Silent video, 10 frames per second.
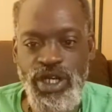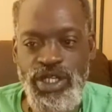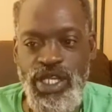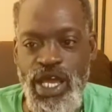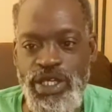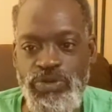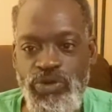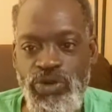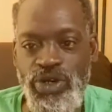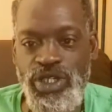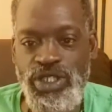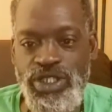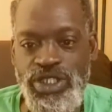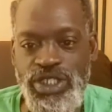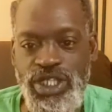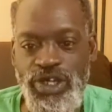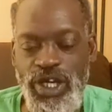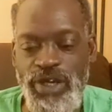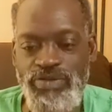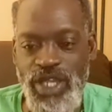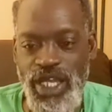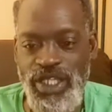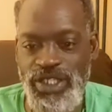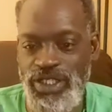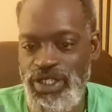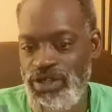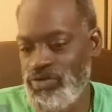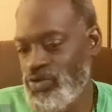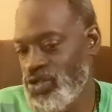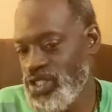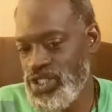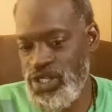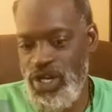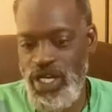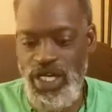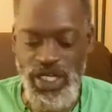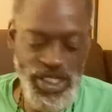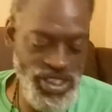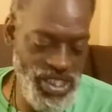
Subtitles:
Our dashboard is still updating, and we'll get started in a